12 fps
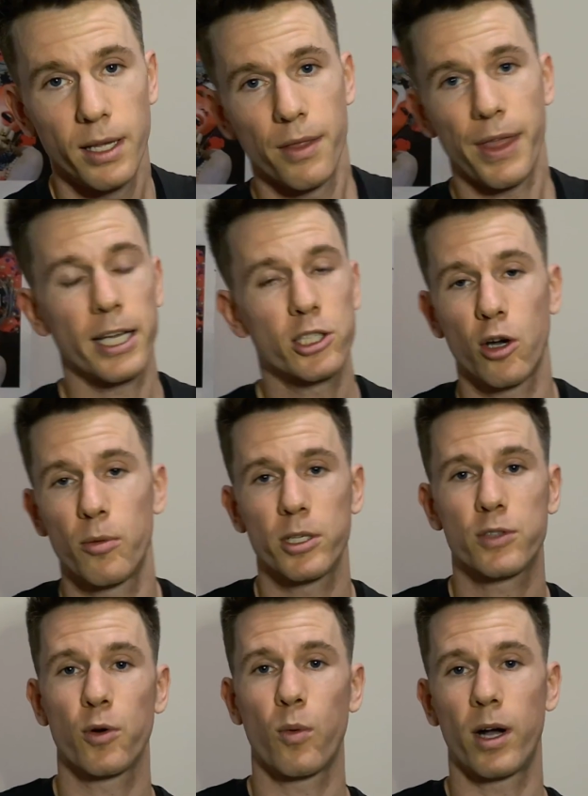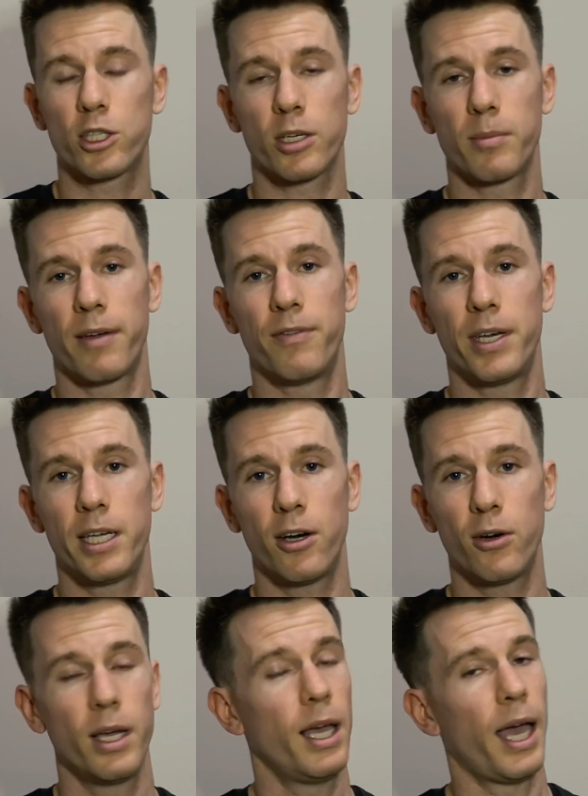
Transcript: Thanks so much for watching my video,